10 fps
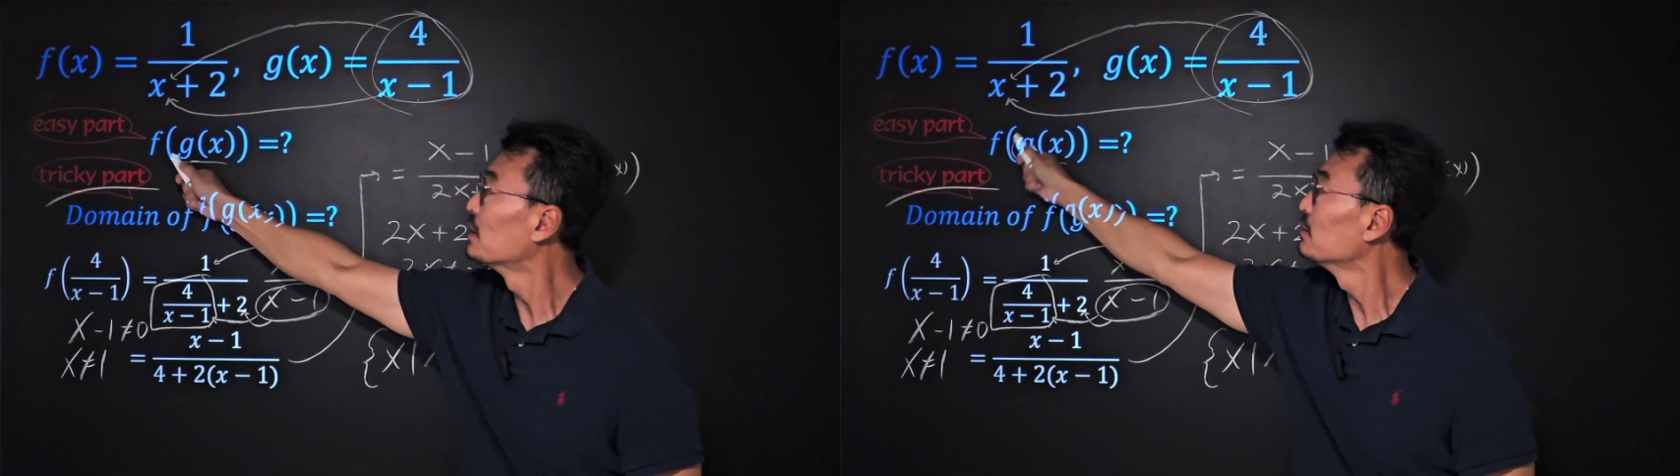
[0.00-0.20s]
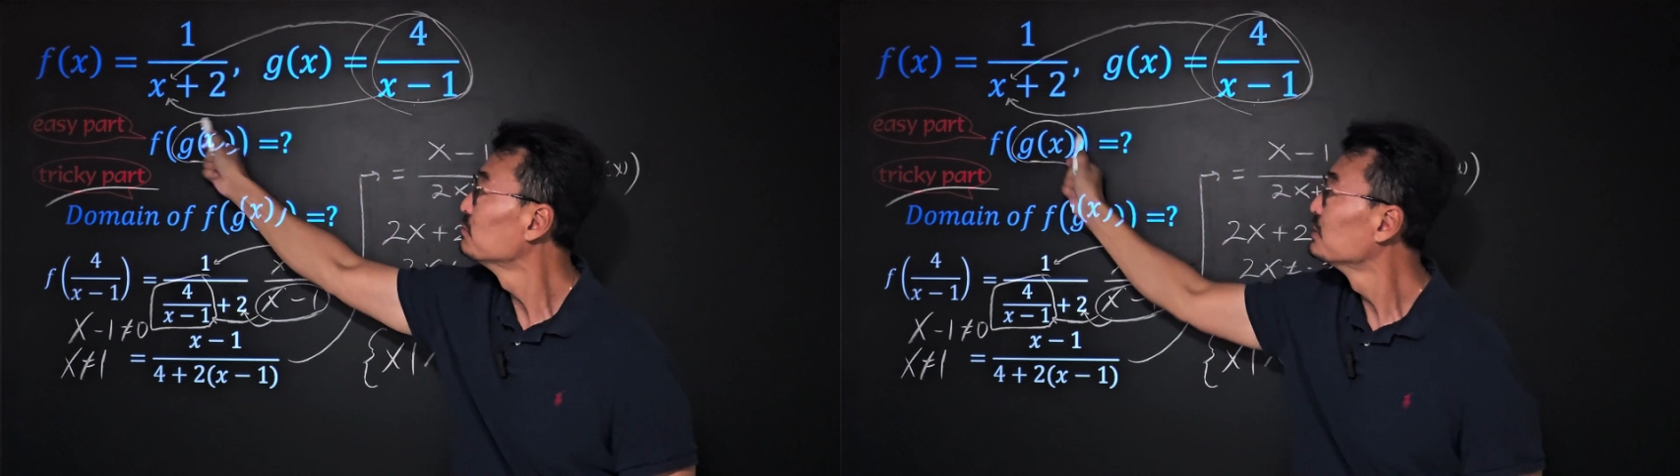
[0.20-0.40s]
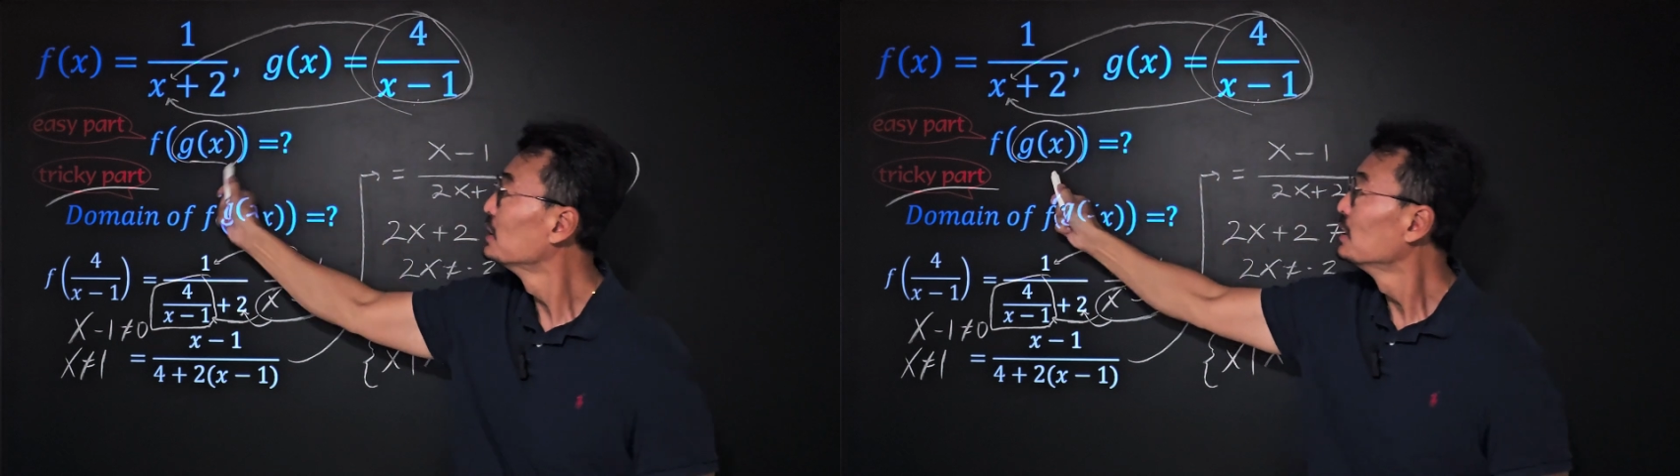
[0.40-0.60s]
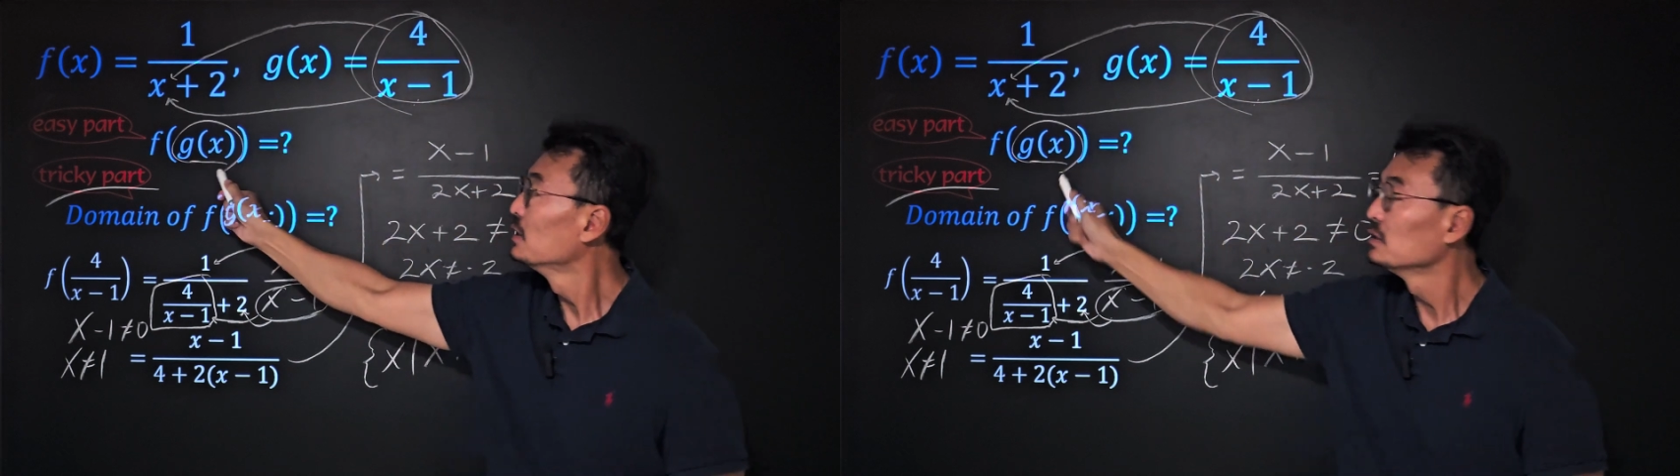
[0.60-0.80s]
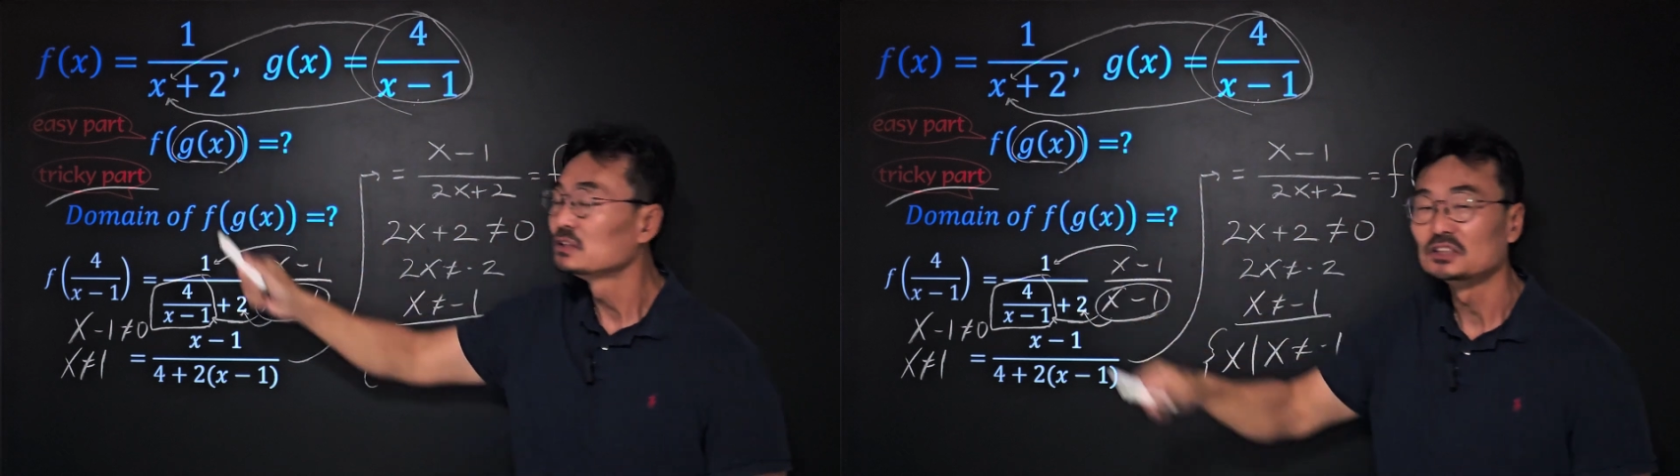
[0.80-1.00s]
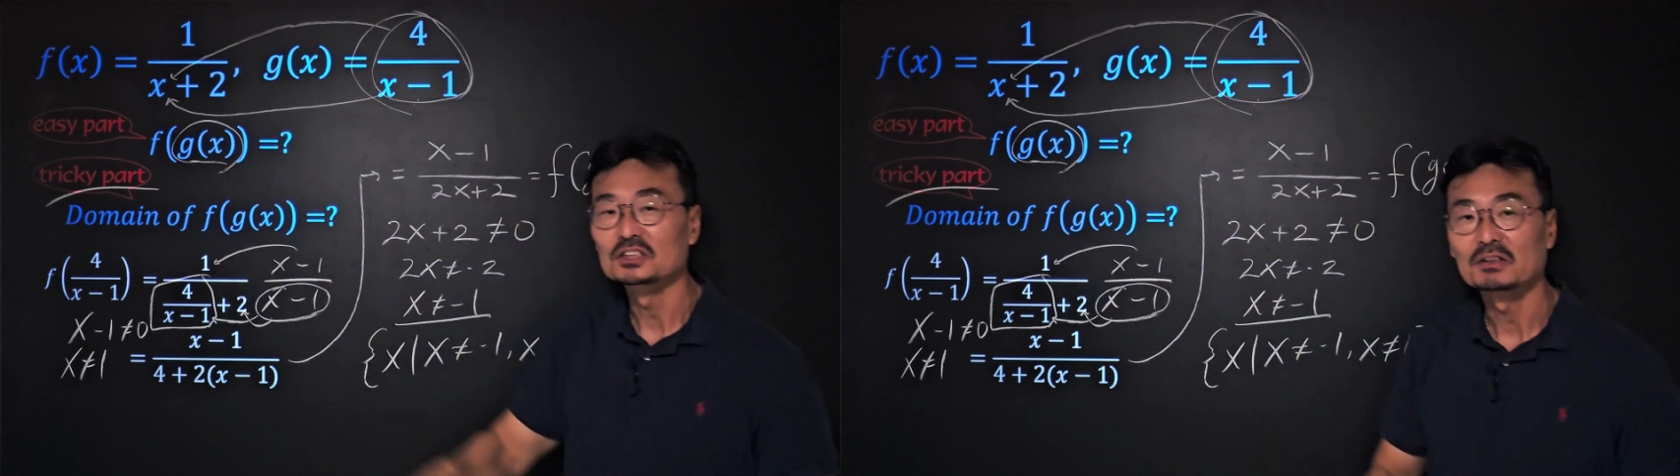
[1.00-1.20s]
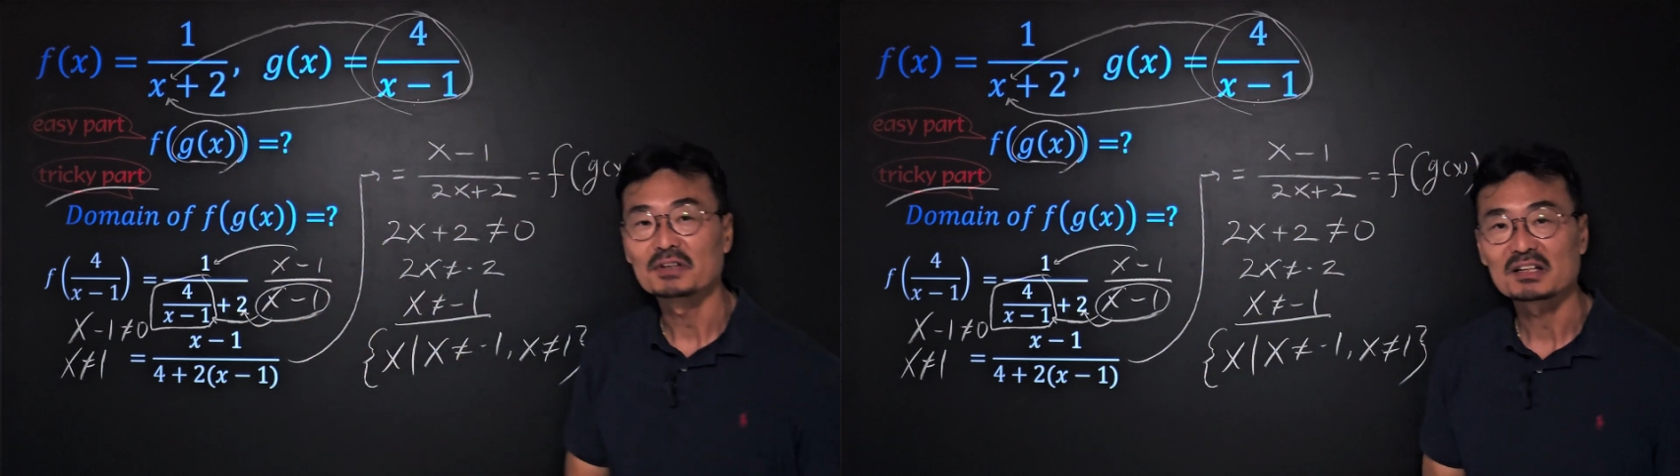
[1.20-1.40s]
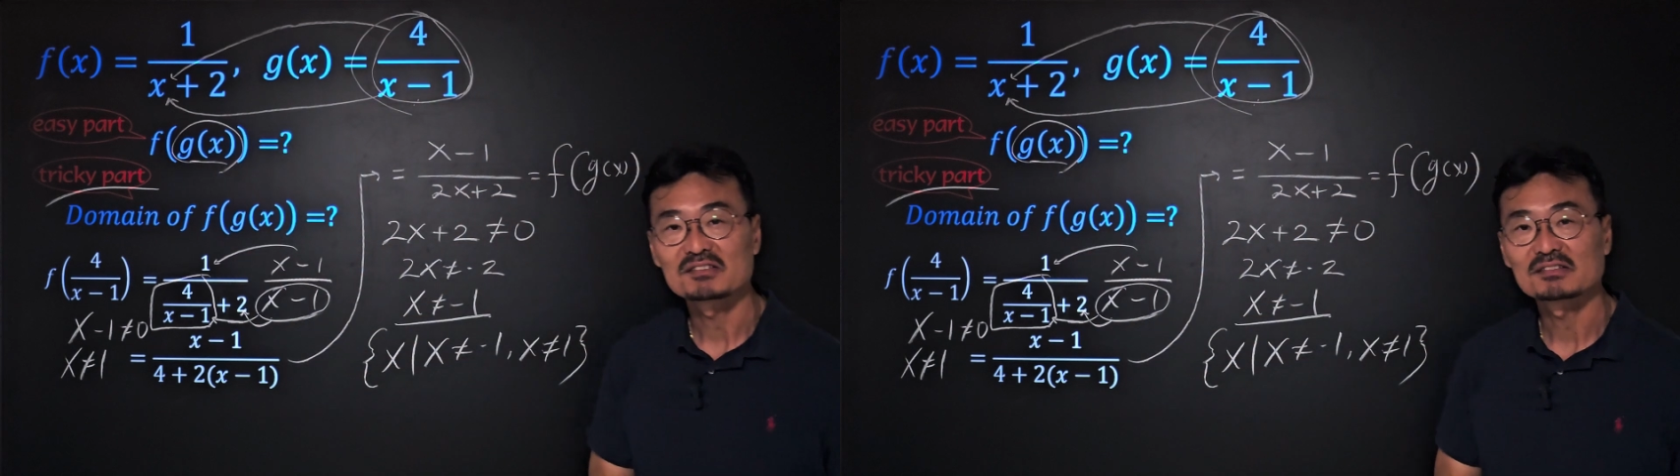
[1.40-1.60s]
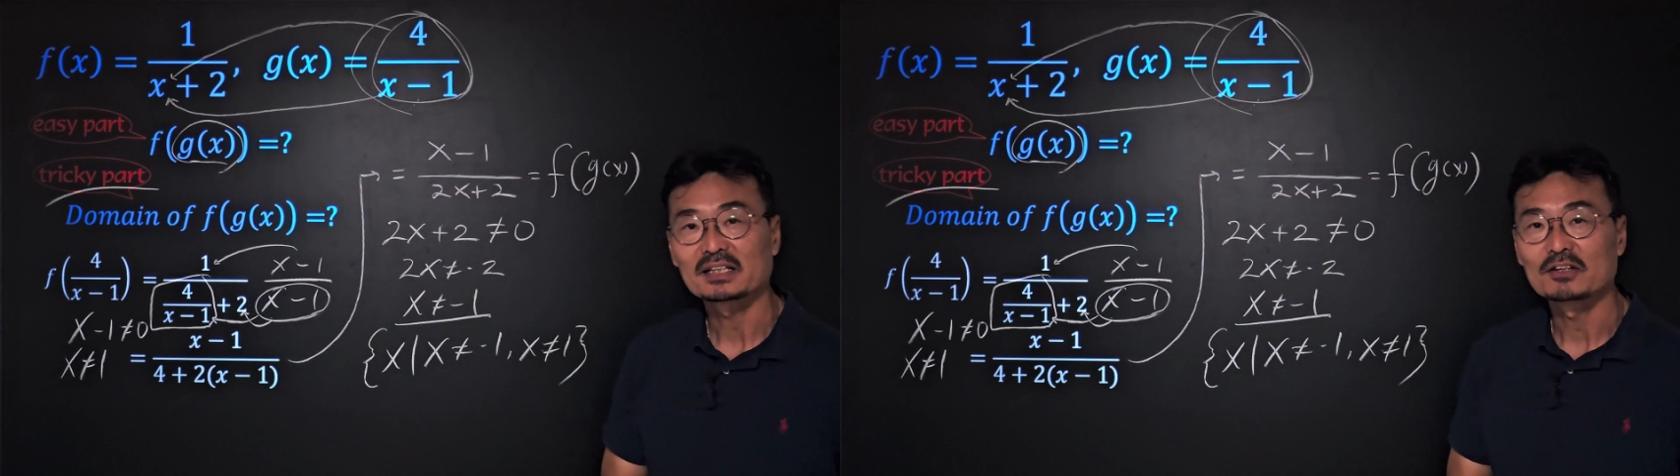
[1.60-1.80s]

of g of x